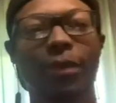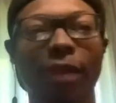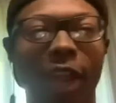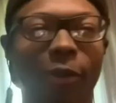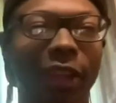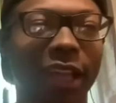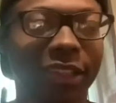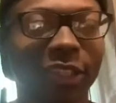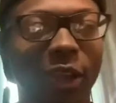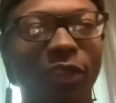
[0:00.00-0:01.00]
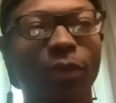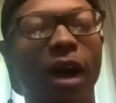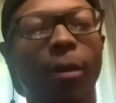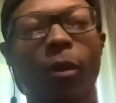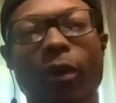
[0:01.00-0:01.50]
back, relax, get y'all some
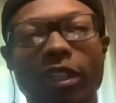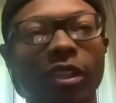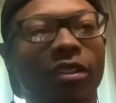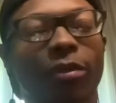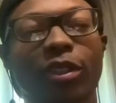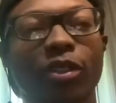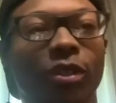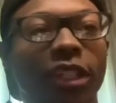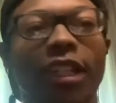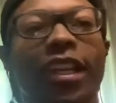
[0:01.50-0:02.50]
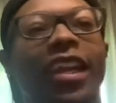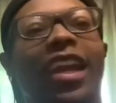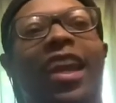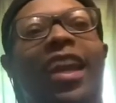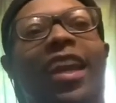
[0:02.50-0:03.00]
popcorn, get y'all something to drink.
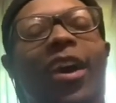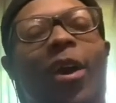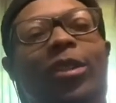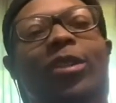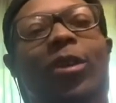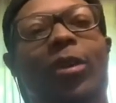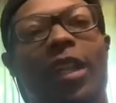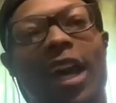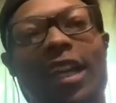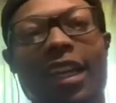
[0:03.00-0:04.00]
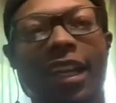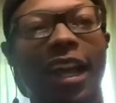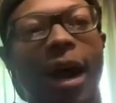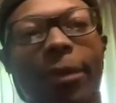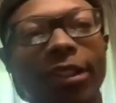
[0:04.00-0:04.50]
And also, like,
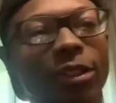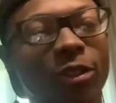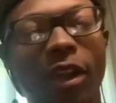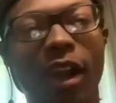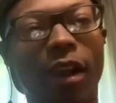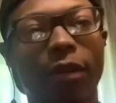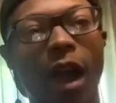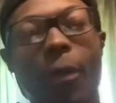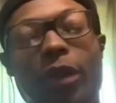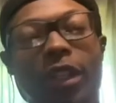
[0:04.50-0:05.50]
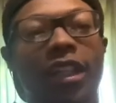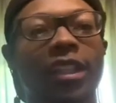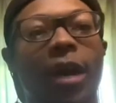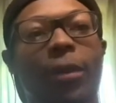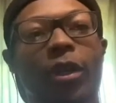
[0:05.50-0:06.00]
comment, subscribe. I'll put the link
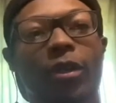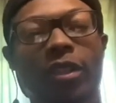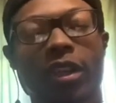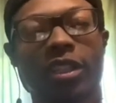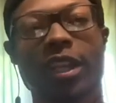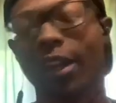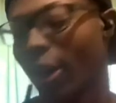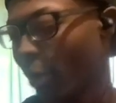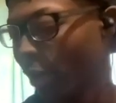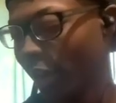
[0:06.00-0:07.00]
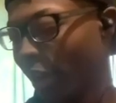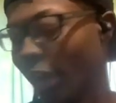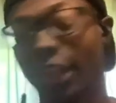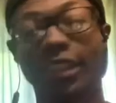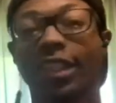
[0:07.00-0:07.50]
down below so y'all can check it out.
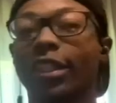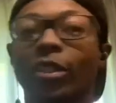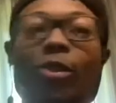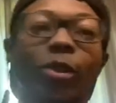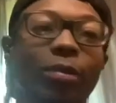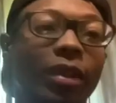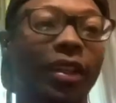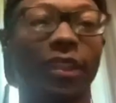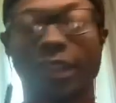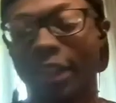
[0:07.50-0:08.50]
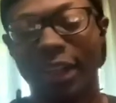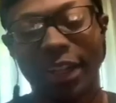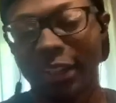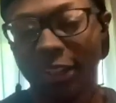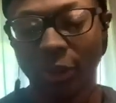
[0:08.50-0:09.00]
And let's just get into it, man.
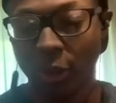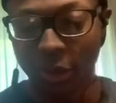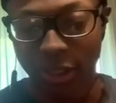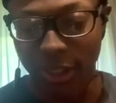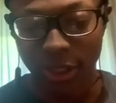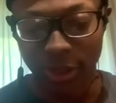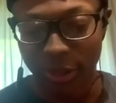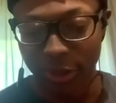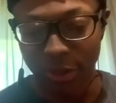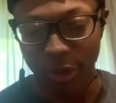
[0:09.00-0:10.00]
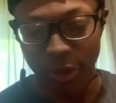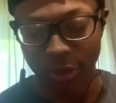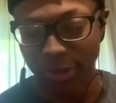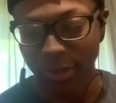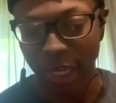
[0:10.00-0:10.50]
This dude is hilarious, bro.
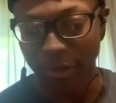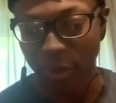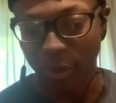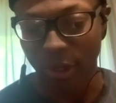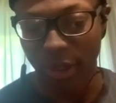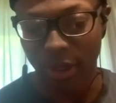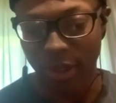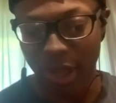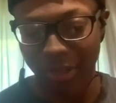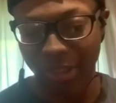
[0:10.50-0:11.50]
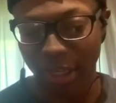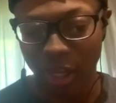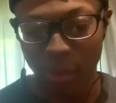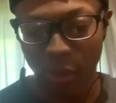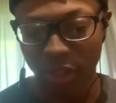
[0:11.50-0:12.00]
Not even gonna lie. I seen a
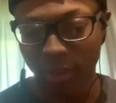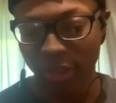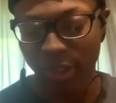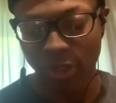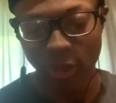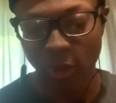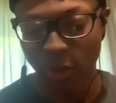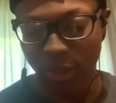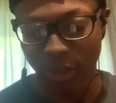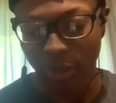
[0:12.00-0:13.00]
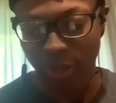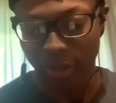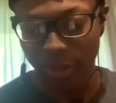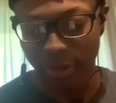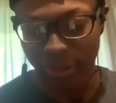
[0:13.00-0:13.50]
couple clips of this dude. He's hilarious.